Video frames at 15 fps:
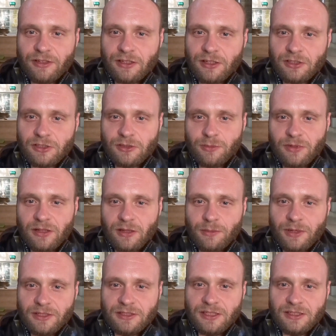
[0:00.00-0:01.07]
and cost somebody the
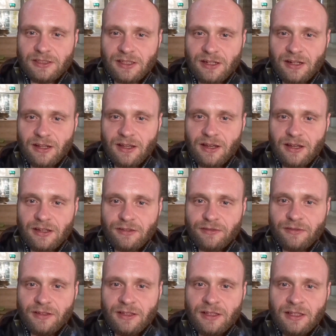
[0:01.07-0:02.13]
best years of their
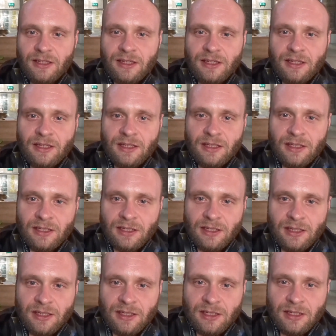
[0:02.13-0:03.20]
life.
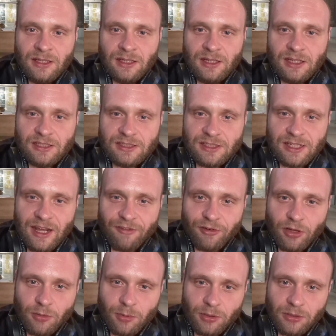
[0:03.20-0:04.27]
It's
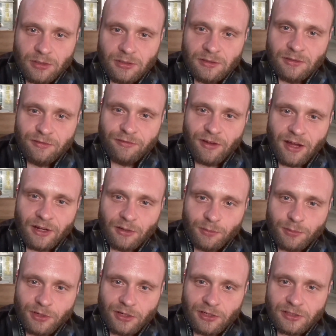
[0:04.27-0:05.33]
inevitable final
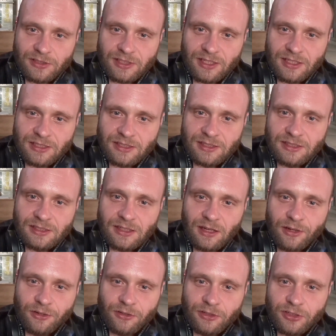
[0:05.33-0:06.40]
protests
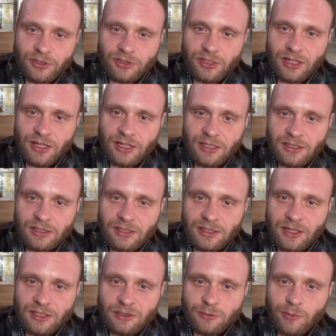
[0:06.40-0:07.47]
on hunger strike
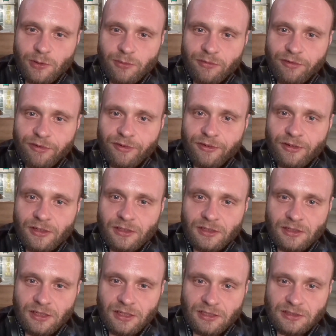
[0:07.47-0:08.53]
next month,
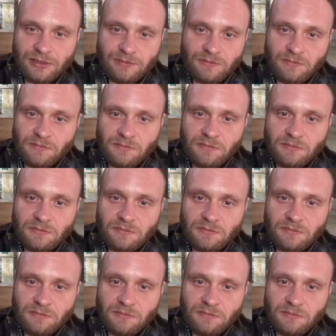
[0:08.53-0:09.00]
and